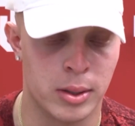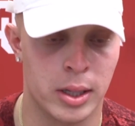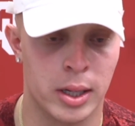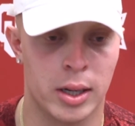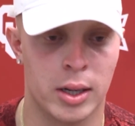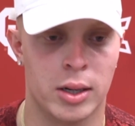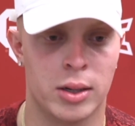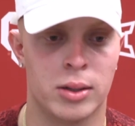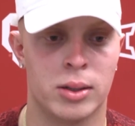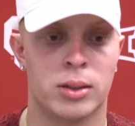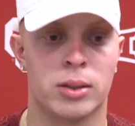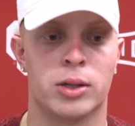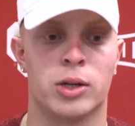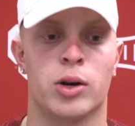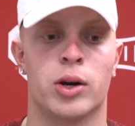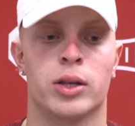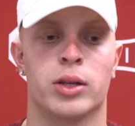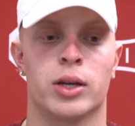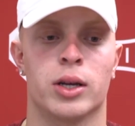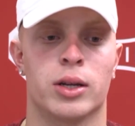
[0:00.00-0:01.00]
And, you
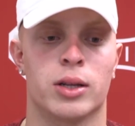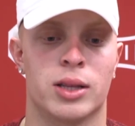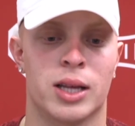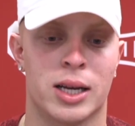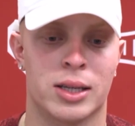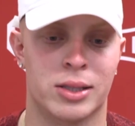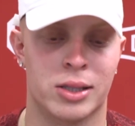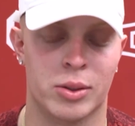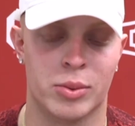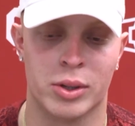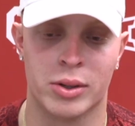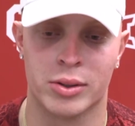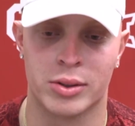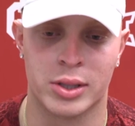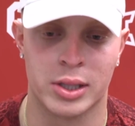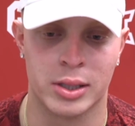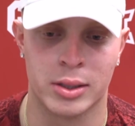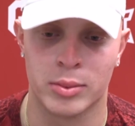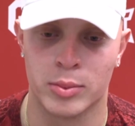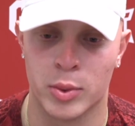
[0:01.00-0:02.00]
know, last year we were
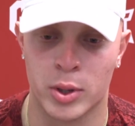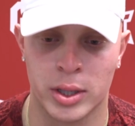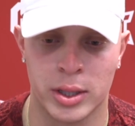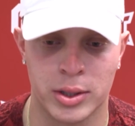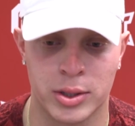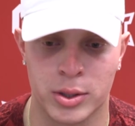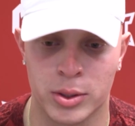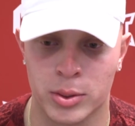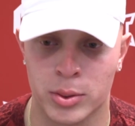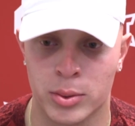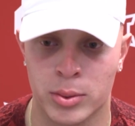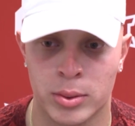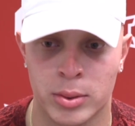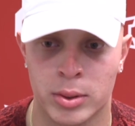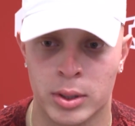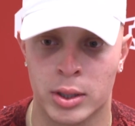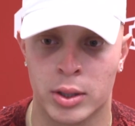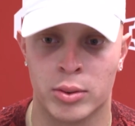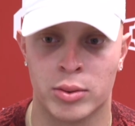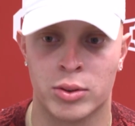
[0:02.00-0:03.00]
sitting 1-2, you know,